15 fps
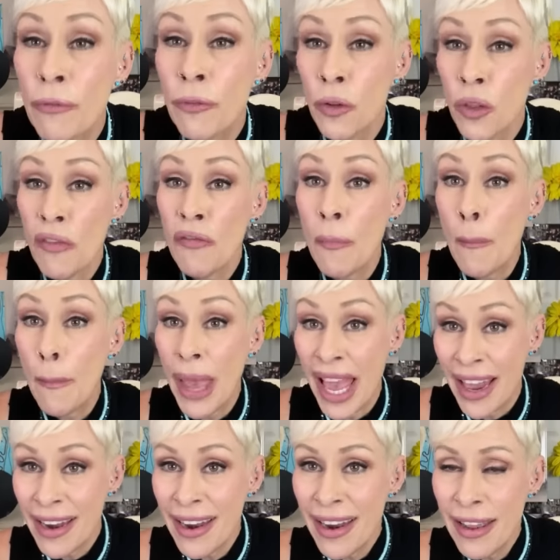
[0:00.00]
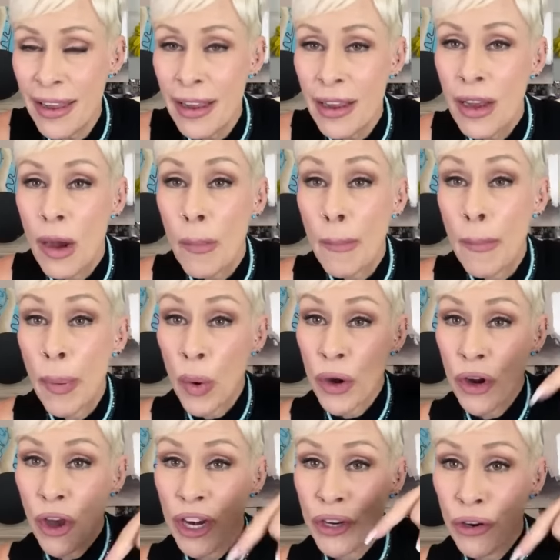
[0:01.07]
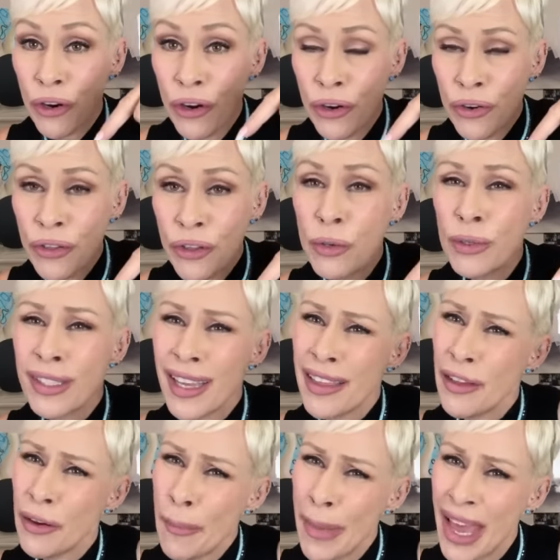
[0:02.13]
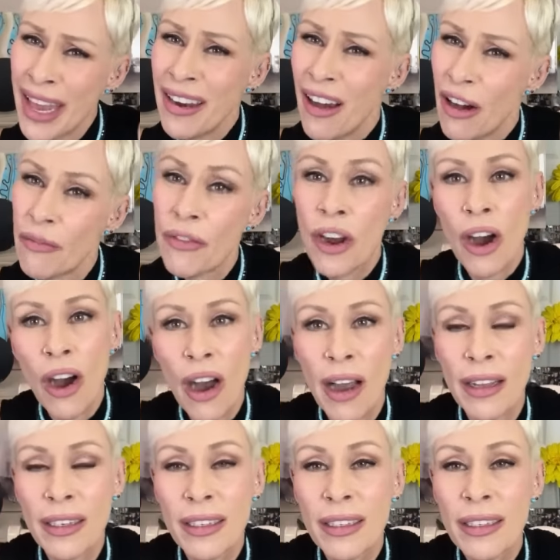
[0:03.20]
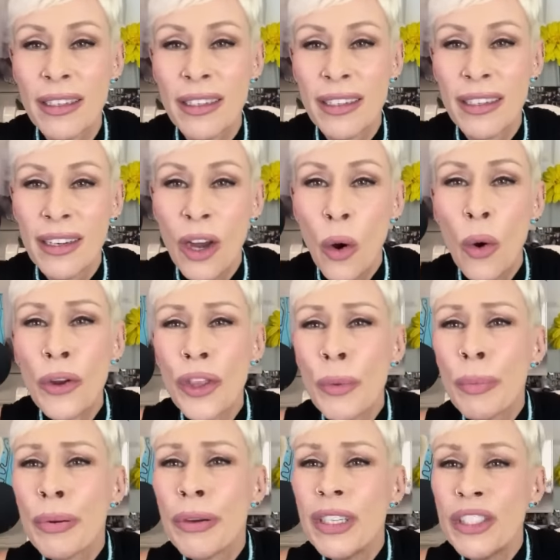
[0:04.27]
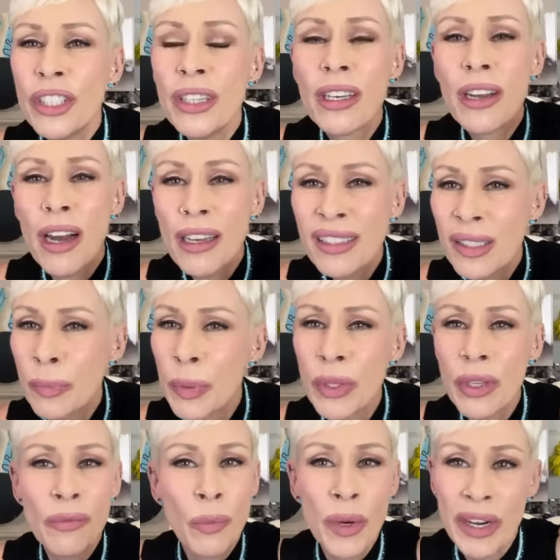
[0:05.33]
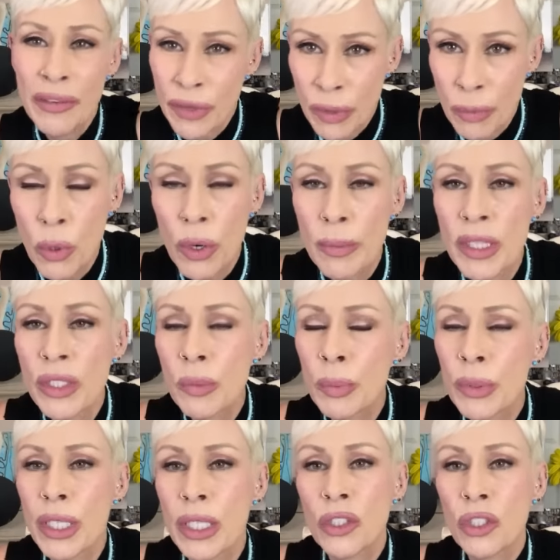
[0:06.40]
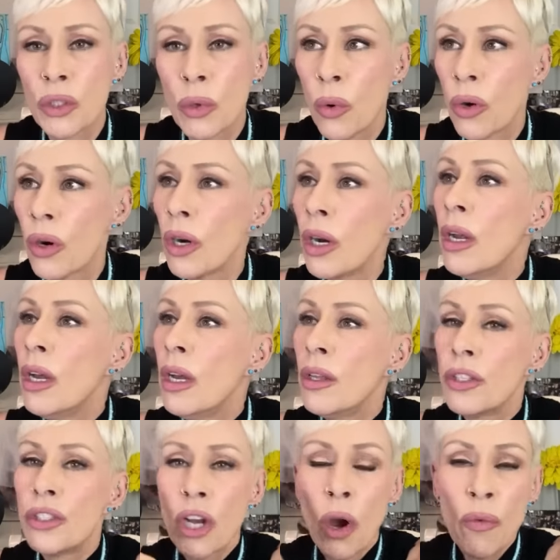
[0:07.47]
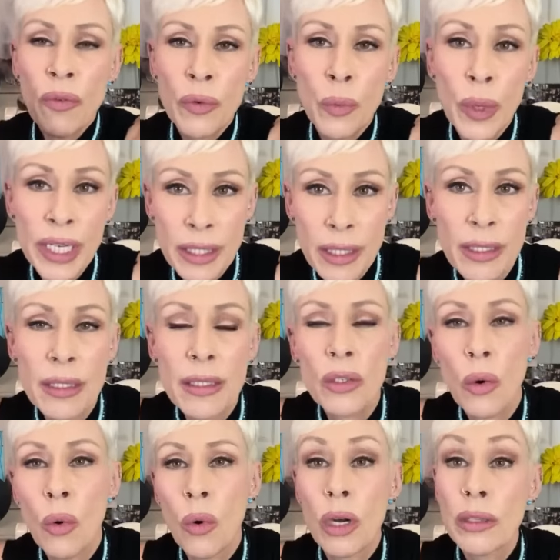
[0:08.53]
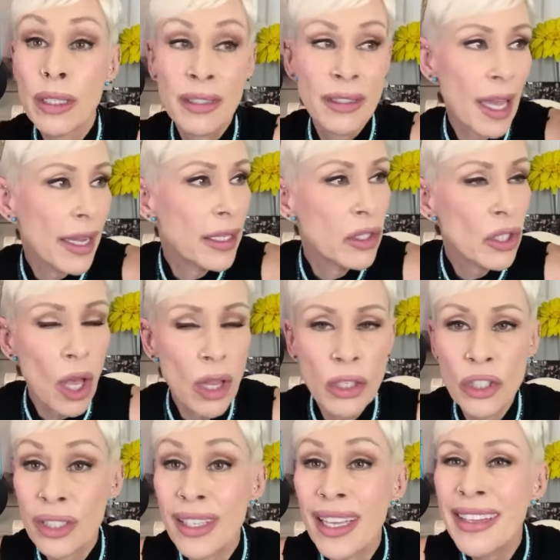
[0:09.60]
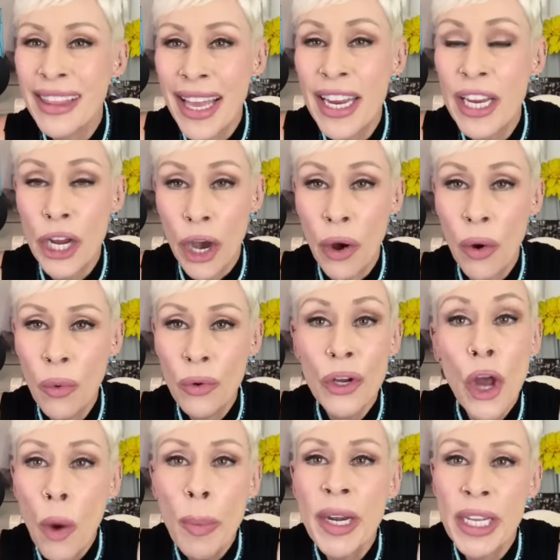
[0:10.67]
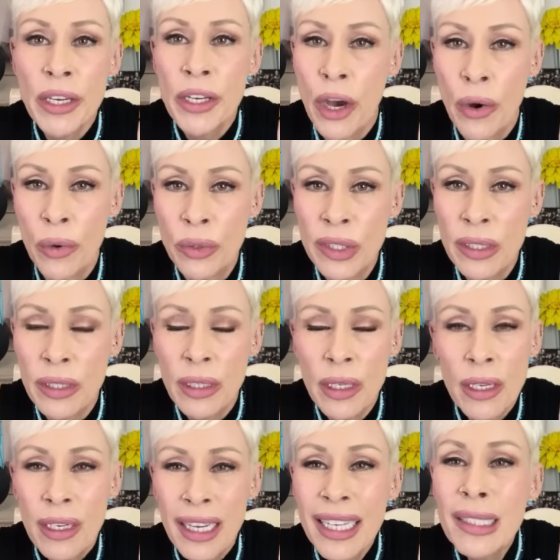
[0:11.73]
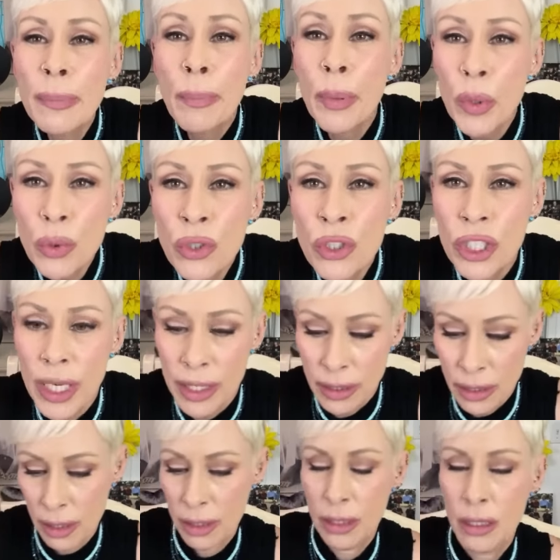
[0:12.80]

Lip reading: full of men born on earth who say they're men of God. Or they're preaching the gospel of whatever the Mormons preach, or the Jehovah's Witness, or the Scientologists. Like, they know? Nobody knows. It's bullshit.